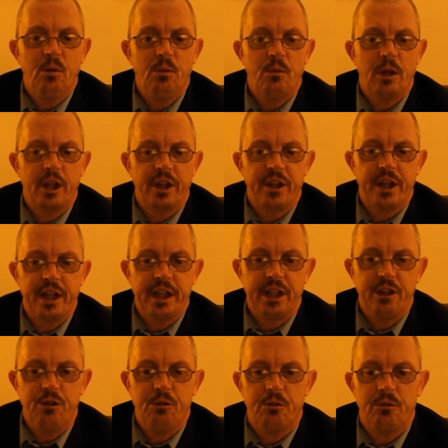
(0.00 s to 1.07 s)
I want to thank
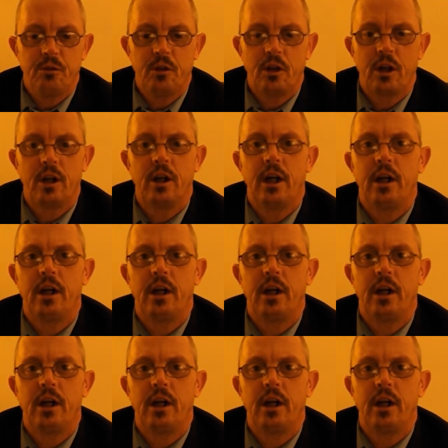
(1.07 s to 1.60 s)
you for